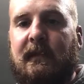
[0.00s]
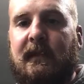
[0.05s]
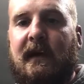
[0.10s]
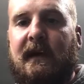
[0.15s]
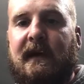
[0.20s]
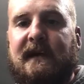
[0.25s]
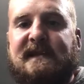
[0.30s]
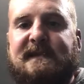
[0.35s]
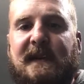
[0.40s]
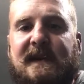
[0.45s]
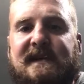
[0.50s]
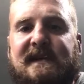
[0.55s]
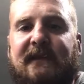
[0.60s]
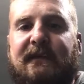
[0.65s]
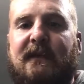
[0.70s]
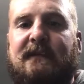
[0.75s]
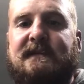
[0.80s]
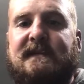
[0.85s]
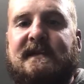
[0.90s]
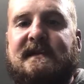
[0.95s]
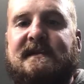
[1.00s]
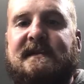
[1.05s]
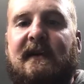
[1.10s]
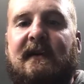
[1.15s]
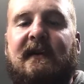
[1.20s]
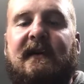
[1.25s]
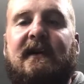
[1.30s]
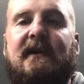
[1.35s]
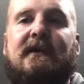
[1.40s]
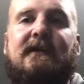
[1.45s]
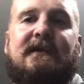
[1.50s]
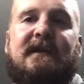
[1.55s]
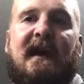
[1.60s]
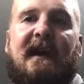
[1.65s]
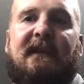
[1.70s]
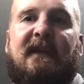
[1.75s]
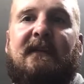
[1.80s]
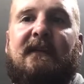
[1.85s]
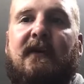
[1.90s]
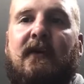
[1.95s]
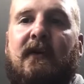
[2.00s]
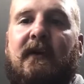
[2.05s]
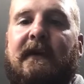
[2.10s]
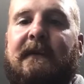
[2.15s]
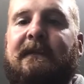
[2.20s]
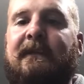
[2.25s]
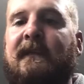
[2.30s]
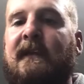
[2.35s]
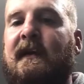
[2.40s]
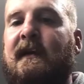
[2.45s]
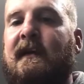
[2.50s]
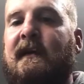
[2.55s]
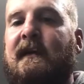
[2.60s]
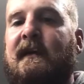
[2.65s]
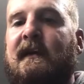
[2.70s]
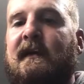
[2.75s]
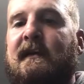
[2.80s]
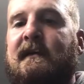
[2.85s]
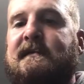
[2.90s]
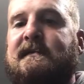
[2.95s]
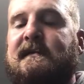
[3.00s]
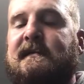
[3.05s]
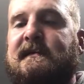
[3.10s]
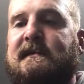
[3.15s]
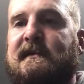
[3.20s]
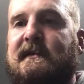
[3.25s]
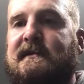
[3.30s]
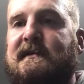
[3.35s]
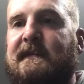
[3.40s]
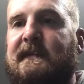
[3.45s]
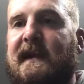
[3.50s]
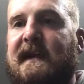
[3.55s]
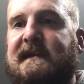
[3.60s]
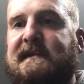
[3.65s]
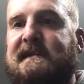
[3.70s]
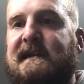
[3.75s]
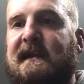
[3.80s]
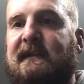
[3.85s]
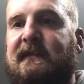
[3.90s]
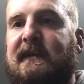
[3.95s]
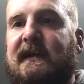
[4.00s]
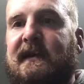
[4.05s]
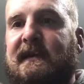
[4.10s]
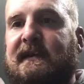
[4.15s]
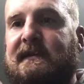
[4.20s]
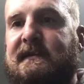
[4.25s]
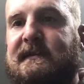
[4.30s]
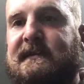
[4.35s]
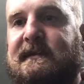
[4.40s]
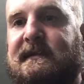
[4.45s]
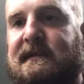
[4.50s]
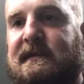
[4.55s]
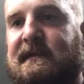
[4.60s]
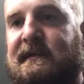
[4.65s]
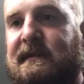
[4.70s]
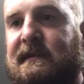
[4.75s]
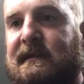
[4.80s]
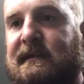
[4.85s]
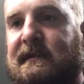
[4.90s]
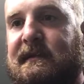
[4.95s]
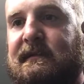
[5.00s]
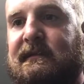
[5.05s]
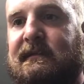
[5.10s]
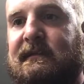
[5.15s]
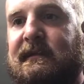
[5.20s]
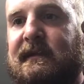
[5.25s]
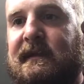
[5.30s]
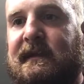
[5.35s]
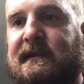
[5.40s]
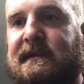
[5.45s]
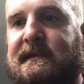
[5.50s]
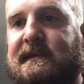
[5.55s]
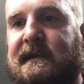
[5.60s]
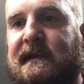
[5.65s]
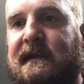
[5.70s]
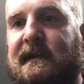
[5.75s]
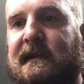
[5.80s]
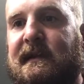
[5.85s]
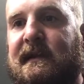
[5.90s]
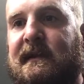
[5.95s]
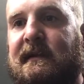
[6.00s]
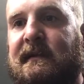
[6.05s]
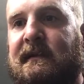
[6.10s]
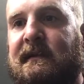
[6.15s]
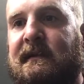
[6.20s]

especially if I'm just starting a new type of bullet. So these are some XTPs, if you can see there.